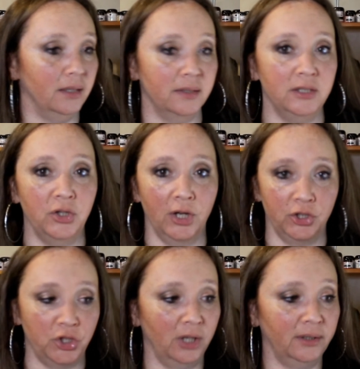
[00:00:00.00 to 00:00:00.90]
You got a
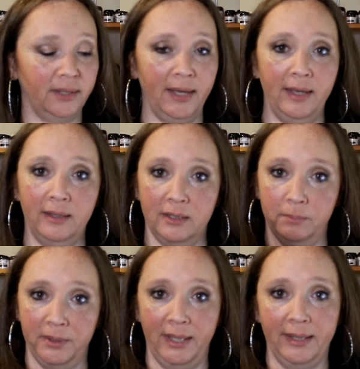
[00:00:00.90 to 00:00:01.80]
chocolate cake and a
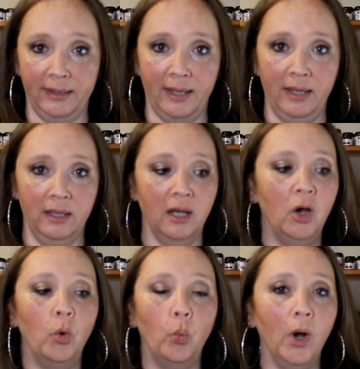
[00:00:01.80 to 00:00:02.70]
banana cake.
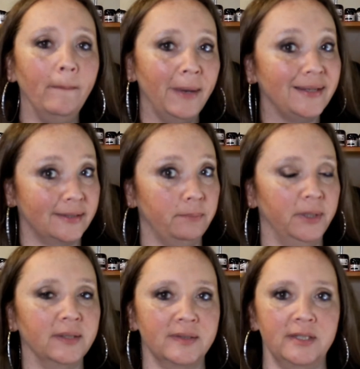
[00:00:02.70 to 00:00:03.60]
What makes the
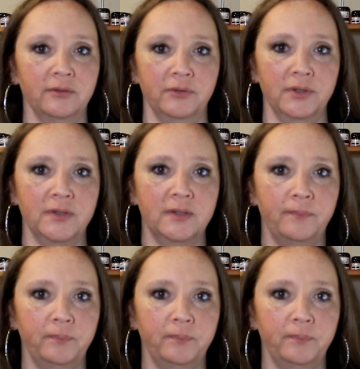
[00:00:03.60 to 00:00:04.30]
biggest difference?